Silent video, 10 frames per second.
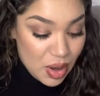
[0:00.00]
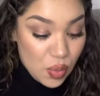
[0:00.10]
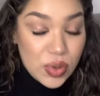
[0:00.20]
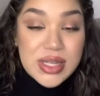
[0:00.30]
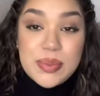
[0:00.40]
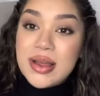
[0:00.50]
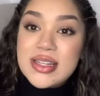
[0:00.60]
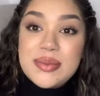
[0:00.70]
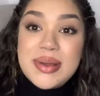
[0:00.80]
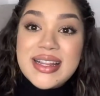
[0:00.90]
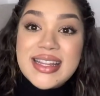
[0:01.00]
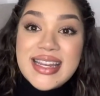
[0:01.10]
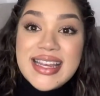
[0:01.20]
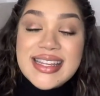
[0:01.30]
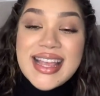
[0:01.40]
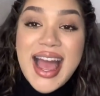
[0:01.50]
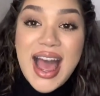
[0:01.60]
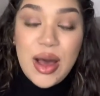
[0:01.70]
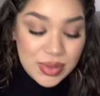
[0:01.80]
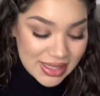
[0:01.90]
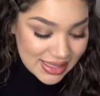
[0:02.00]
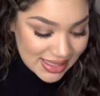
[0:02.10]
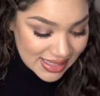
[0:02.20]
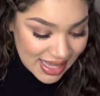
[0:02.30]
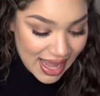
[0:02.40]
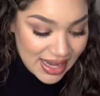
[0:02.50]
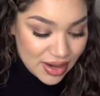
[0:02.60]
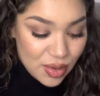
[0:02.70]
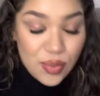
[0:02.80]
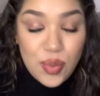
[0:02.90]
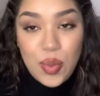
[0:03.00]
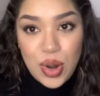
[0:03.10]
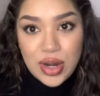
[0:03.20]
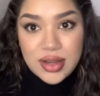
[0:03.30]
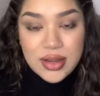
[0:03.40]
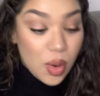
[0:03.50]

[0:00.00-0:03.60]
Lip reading: responsibilities outside of work.